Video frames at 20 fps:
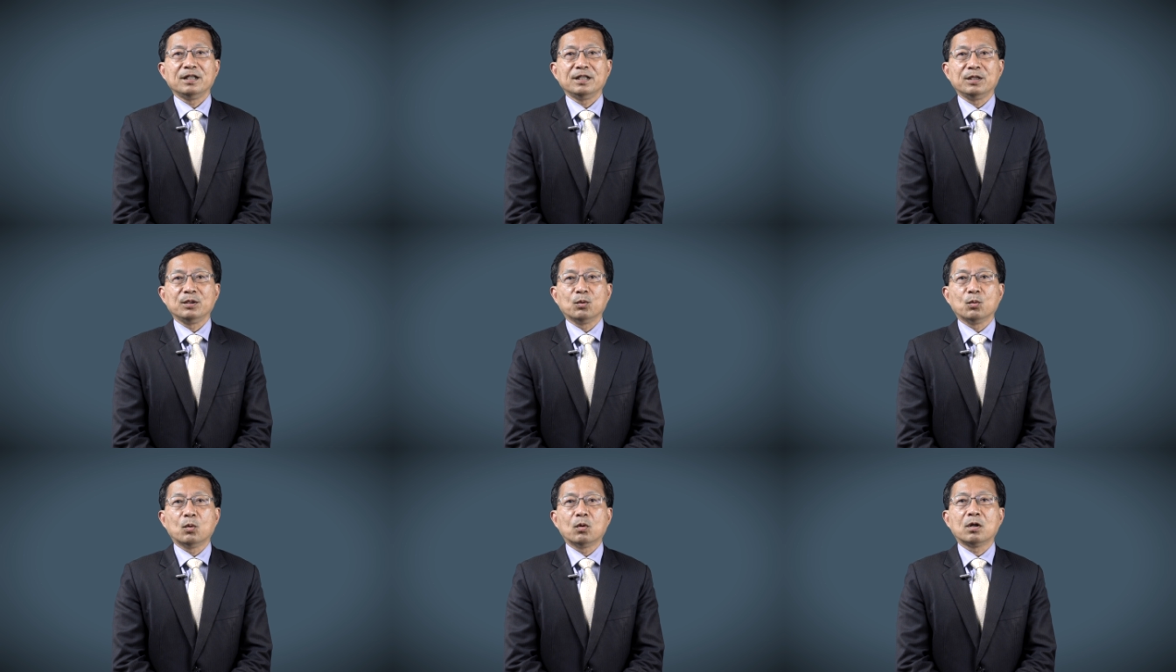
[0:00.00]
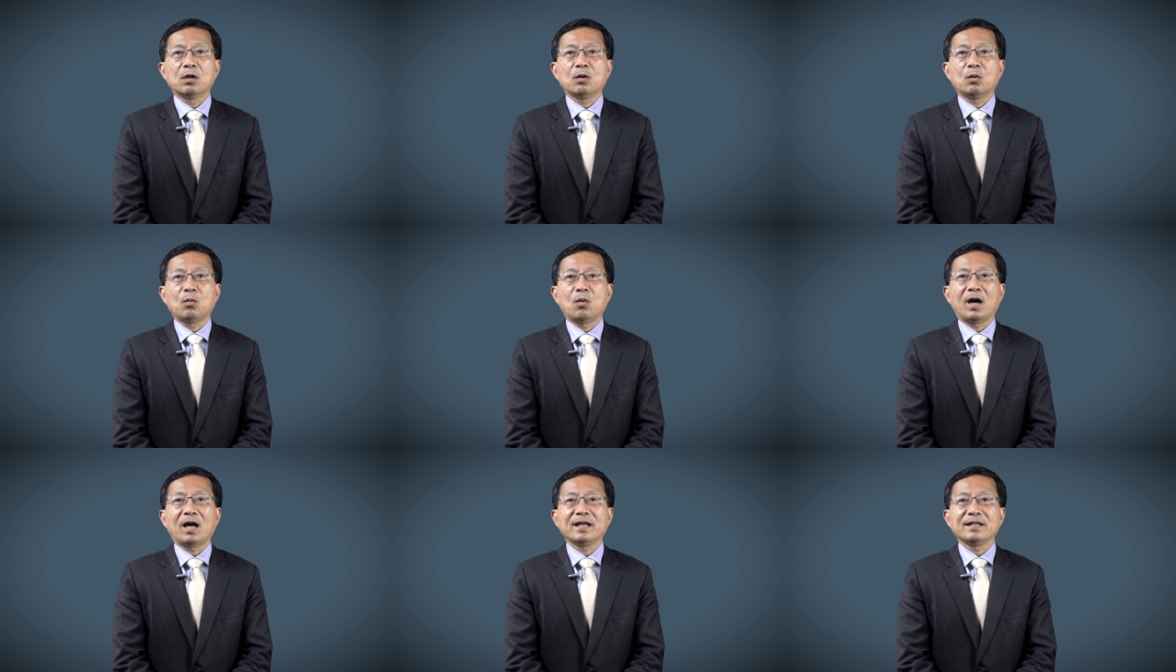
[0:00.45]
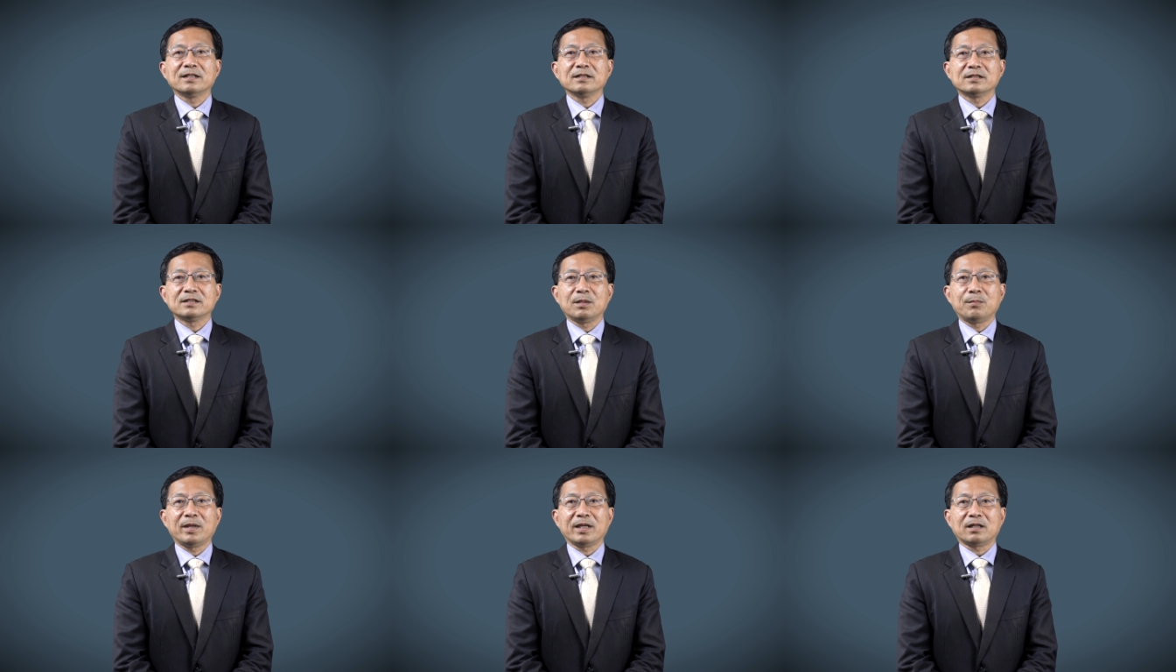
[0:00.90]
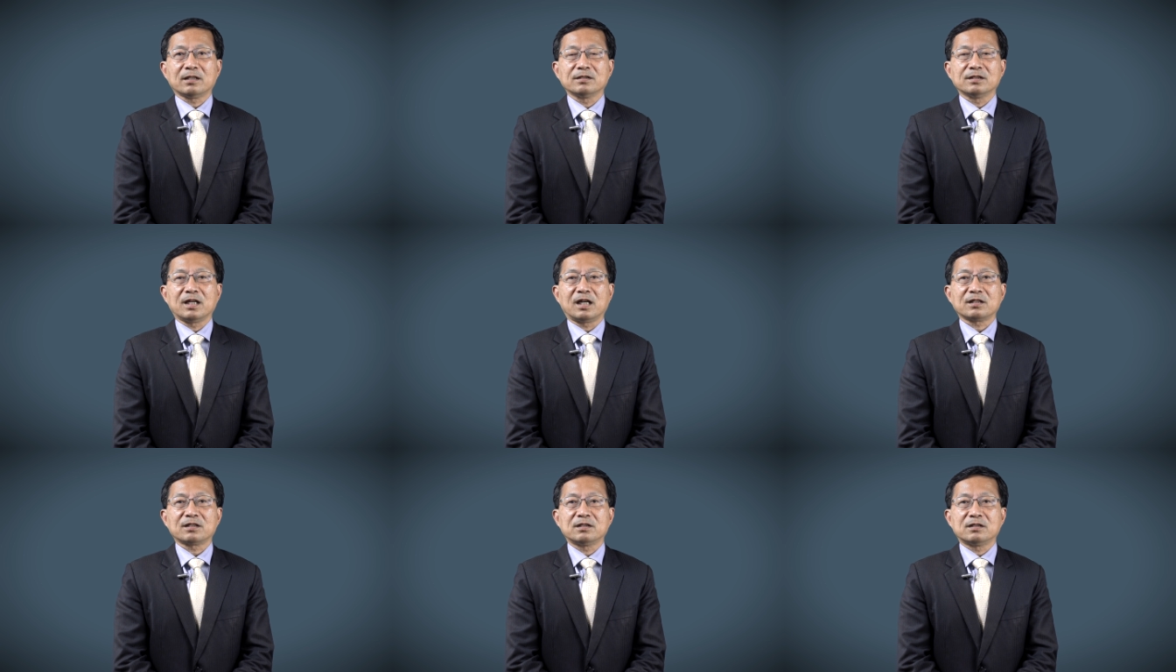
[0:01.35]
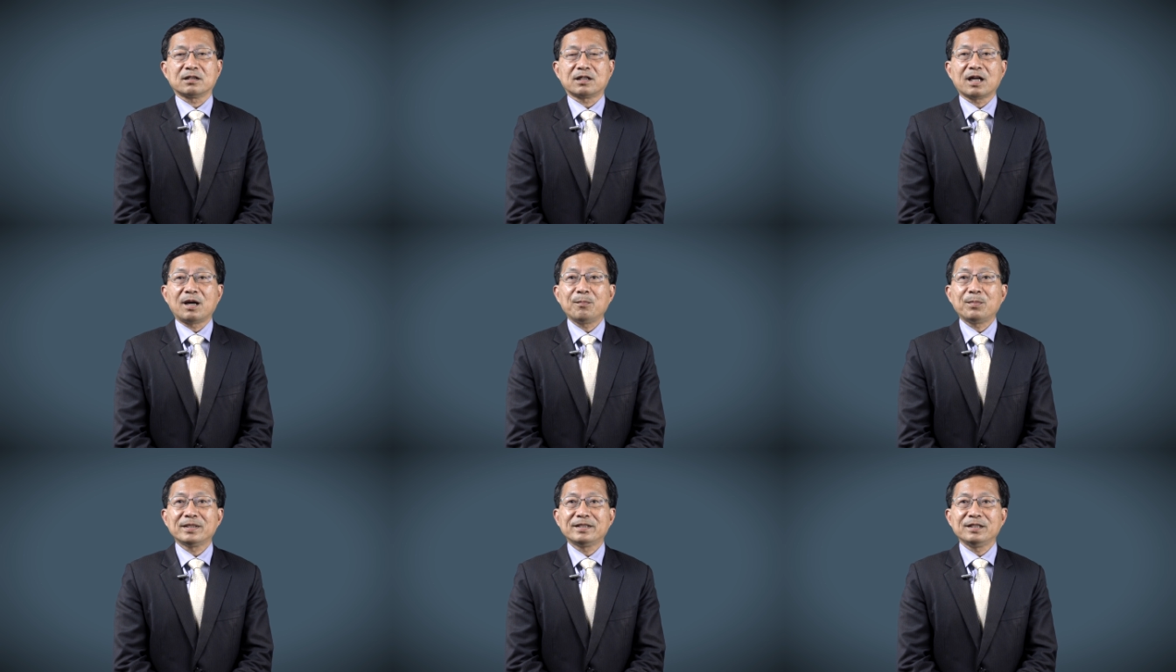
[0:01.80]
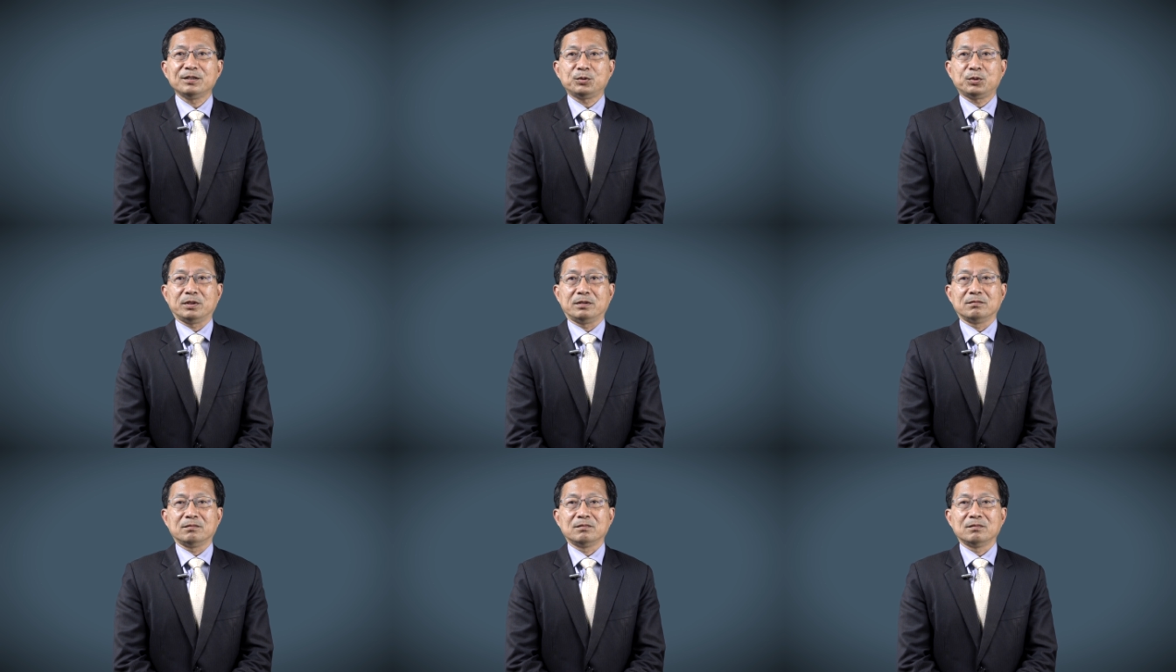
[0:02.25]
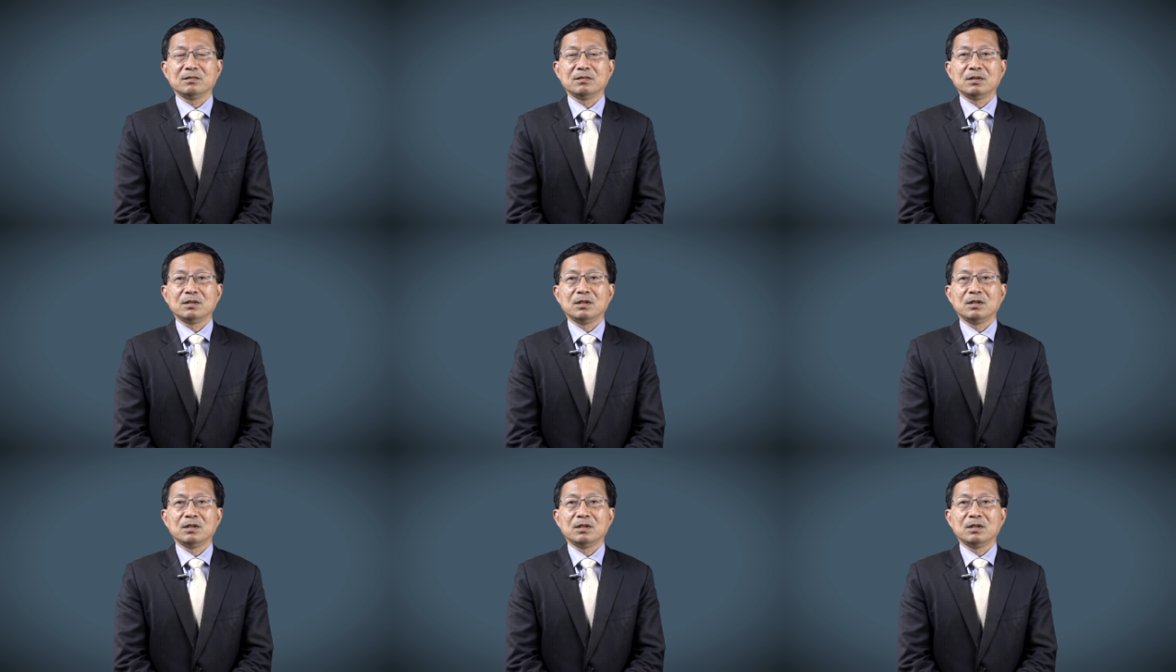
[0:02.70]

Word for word: in worldwide semiconductor competition.